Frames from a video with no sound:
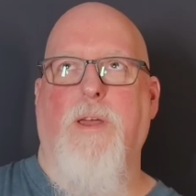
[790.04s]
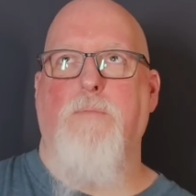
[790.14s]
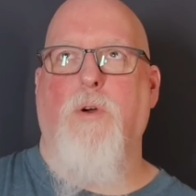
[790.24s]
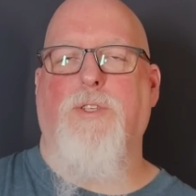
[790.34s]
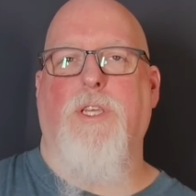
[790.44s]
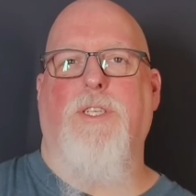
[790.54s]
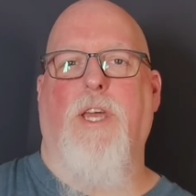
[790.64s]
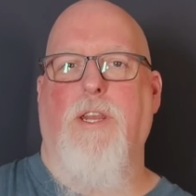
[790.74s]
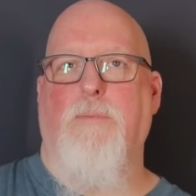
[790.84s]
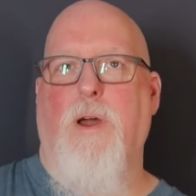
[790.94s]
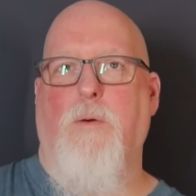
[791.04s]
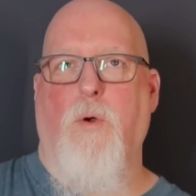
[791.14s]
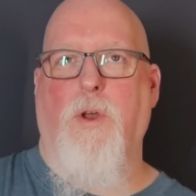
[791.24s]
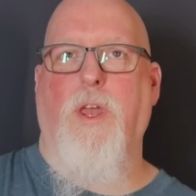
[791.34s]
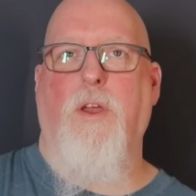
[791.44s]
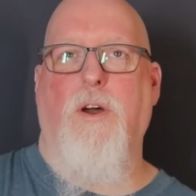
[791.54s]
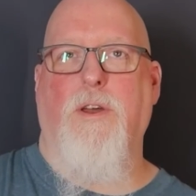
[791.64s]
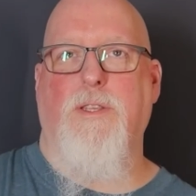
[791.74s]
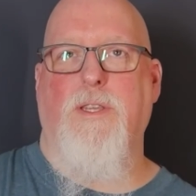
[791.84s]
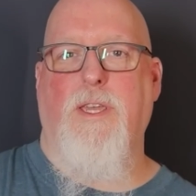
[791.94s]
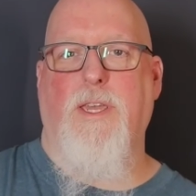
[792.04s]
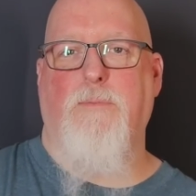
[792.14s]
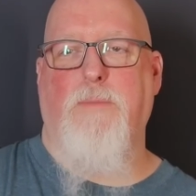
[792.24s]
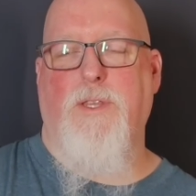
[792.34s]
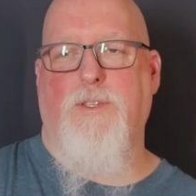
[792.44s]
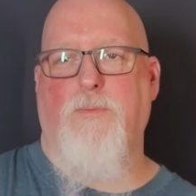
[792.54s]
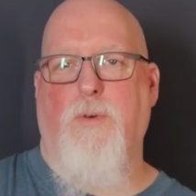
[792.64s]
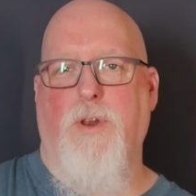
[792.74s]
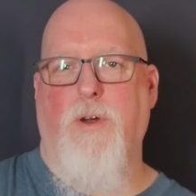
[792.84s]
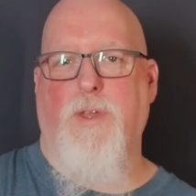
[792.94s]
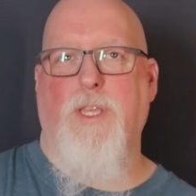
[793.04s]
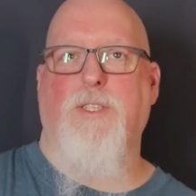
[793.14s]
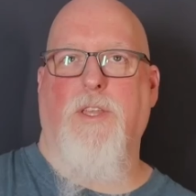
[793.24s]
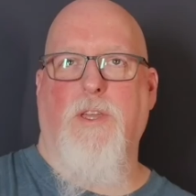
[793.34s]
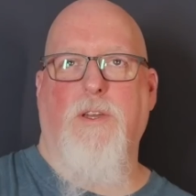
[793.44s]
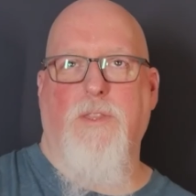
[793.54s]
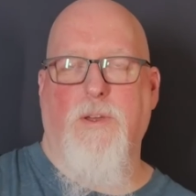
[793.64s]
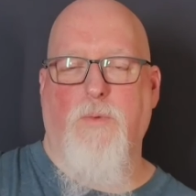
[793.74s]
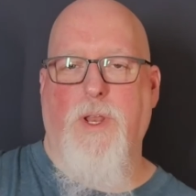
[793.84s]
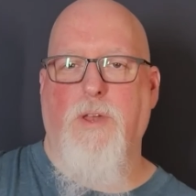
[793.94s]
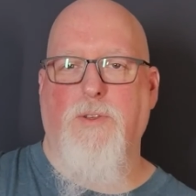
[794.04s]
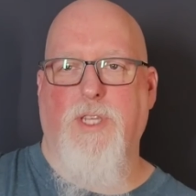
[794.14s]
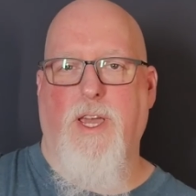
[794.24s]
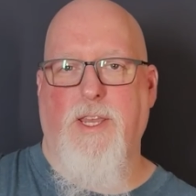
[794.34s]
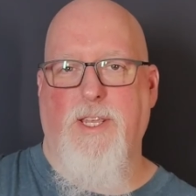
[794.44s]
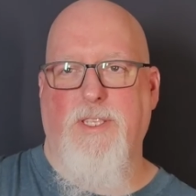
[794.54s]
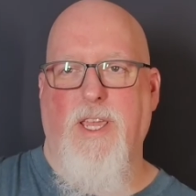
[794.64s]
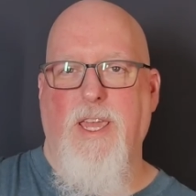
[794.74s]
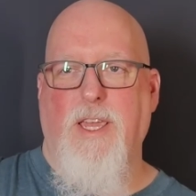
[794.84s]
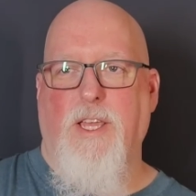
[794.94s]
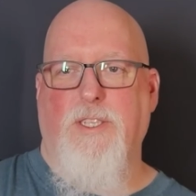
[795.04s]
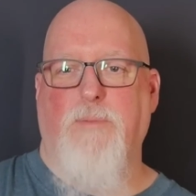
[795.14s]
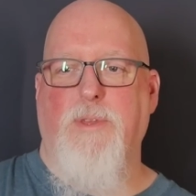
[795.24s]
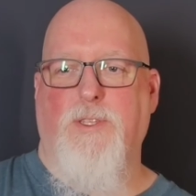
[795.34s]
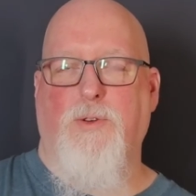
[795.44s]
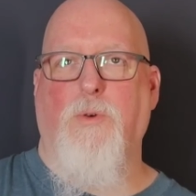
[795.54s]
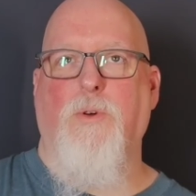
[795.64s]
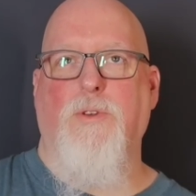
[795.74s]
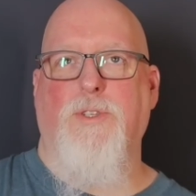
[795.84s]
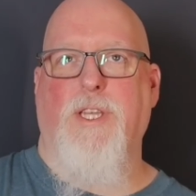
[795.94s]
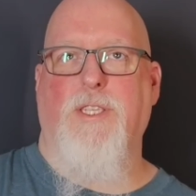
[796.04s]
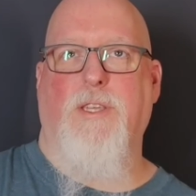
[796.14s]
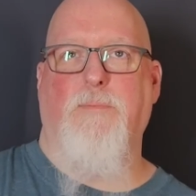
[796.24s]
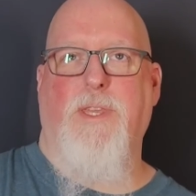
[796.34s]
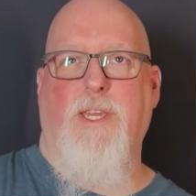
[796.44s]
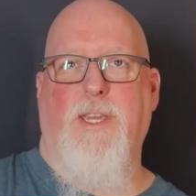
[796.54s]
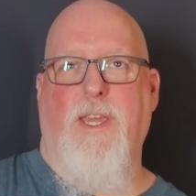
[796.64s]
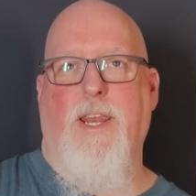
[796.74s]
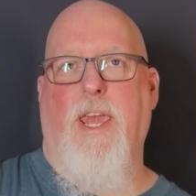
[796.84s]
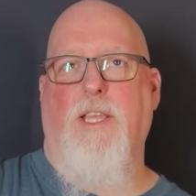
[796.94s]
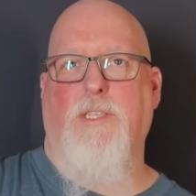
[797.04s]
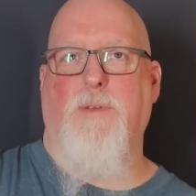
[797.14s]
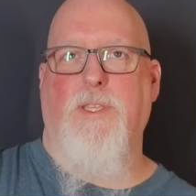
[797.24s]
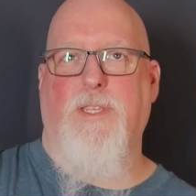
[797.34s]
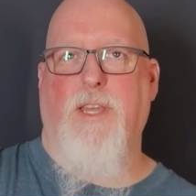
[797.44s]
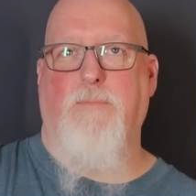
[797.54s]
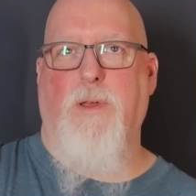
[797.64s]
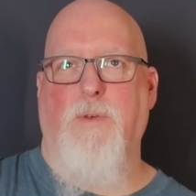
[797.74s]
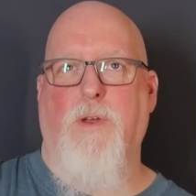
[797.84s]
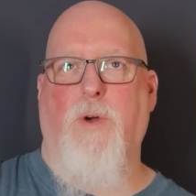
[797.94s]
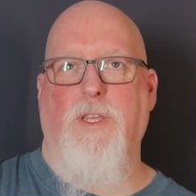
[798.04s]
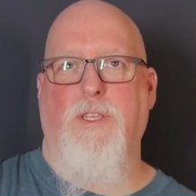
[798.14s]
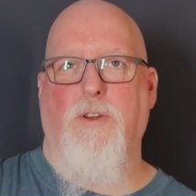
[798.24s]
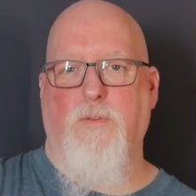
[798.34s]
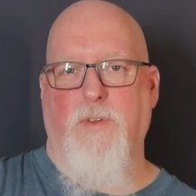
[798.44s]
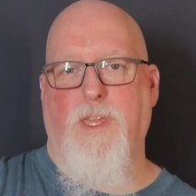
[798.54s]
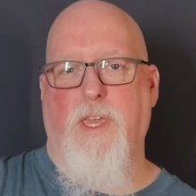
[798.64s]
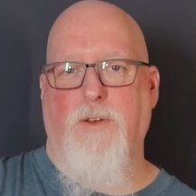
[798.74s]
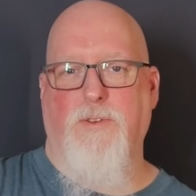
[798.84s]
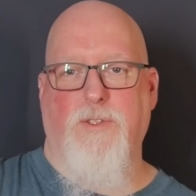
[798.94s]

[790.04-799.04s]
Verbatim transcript: I'm most excited about working on in MIDI 2.0, at least on the, the Windows side, is some of the tools and some of the enhancements that have been requested over the years.